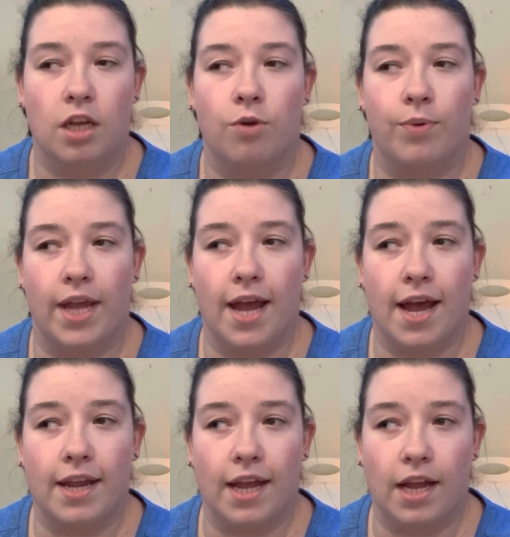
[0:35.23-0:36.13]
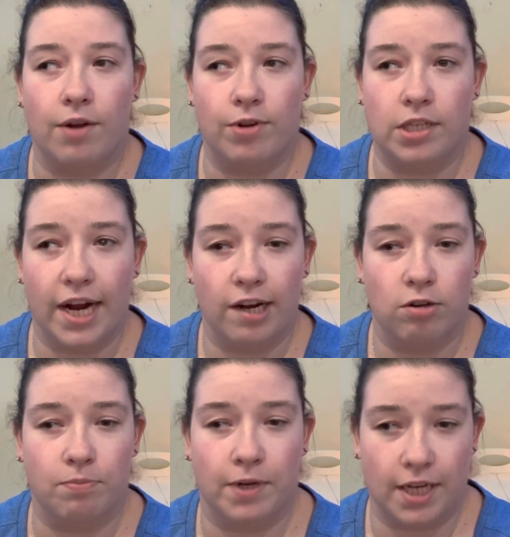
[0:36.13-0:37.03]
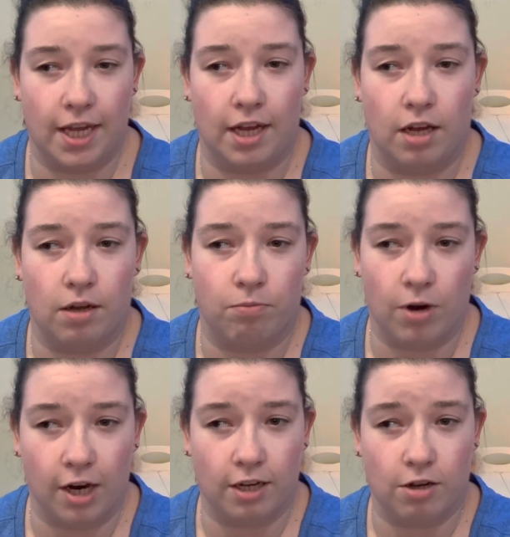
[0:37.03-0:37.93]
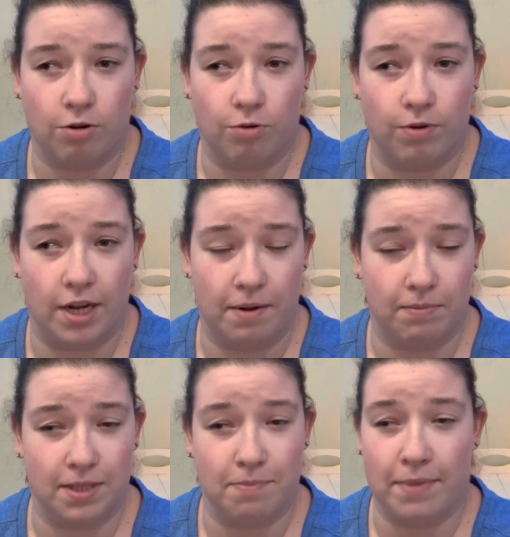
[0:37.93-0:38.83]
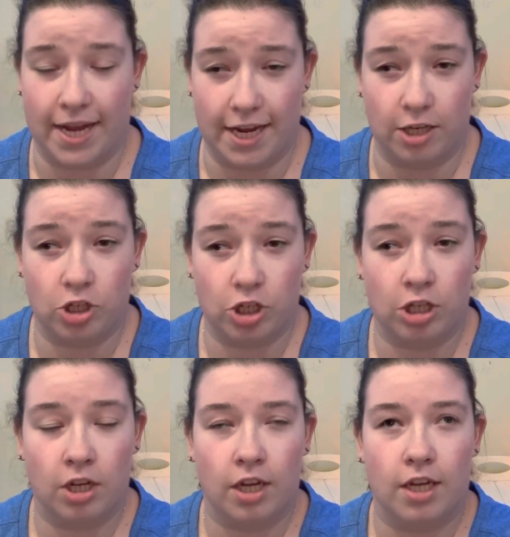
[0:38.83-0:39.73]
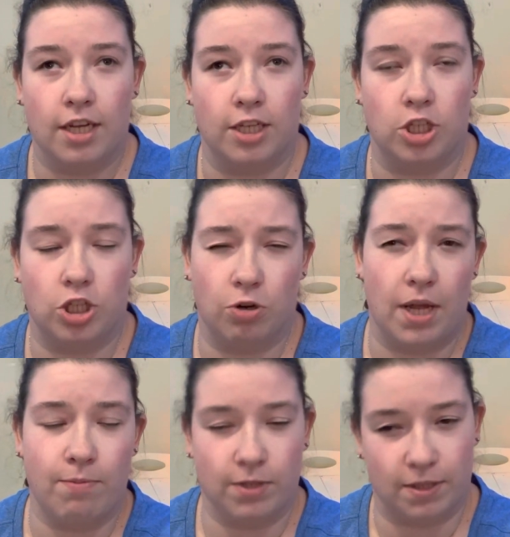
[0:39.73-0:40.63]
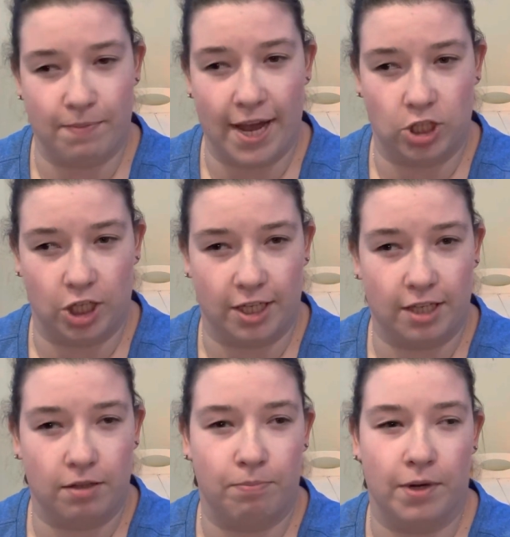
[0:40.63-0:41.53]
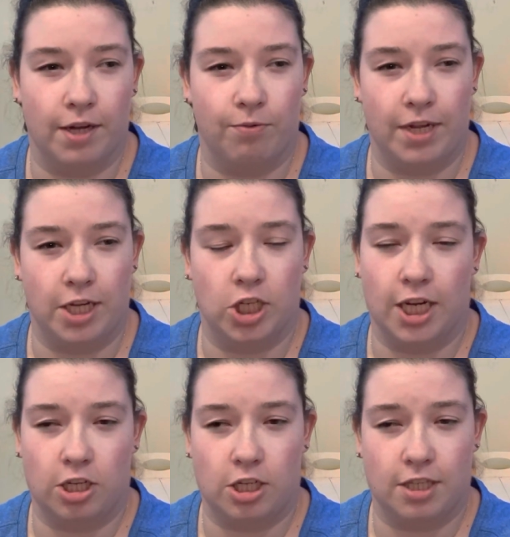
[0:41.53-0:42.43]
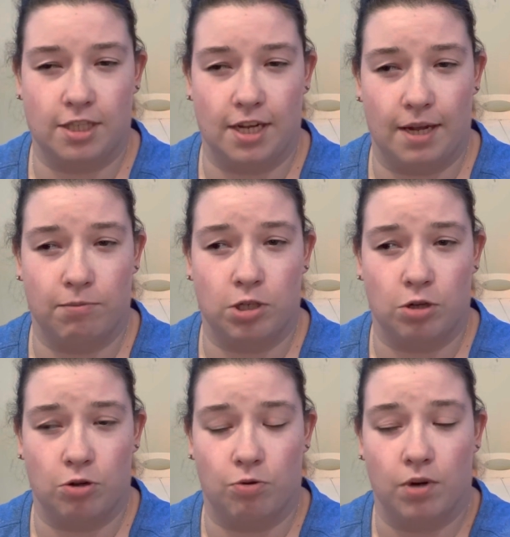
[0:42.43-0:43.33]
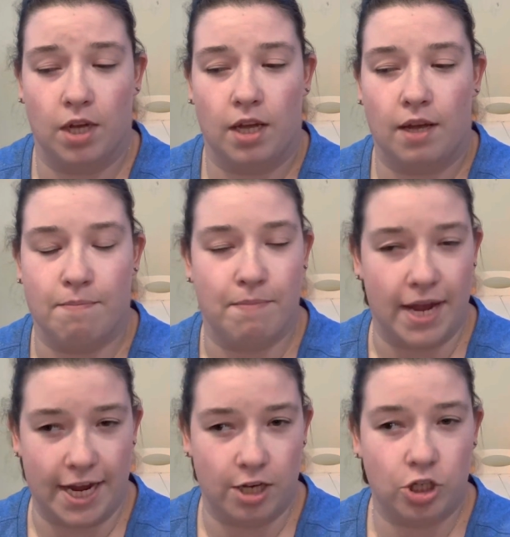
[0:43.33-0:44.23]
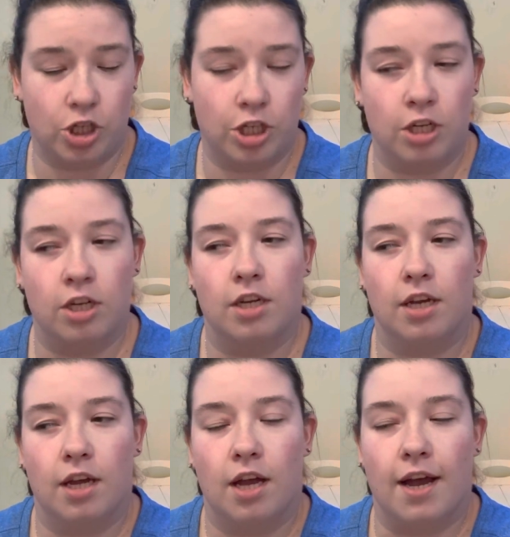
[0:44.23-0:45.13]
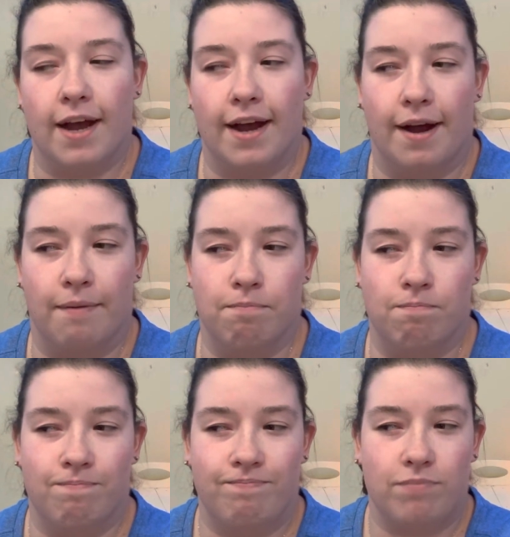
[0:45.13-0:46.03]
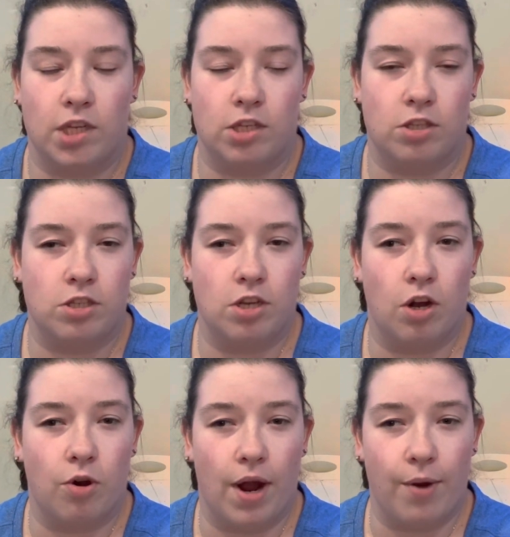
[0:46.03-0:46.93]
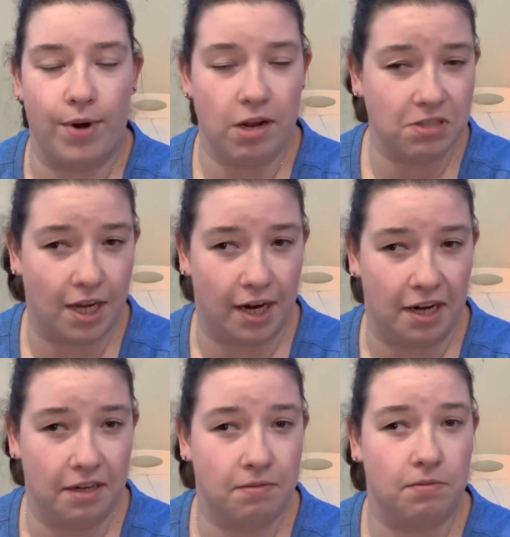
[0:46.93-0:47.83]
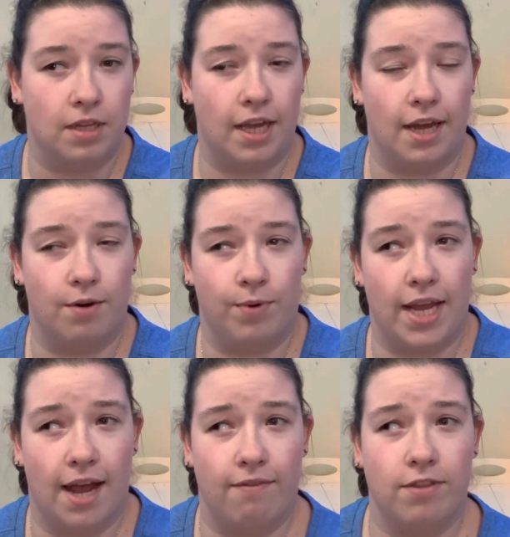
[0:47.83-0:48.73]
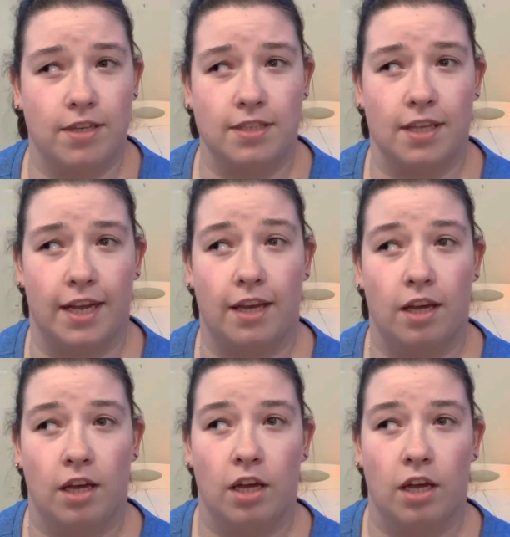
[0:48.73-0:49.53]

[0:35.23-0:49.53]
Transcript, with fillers: We had a retired bucking bronco named Mage. His show name was Magic, but we changed his name to Mage. Um, so I went outside and we have this like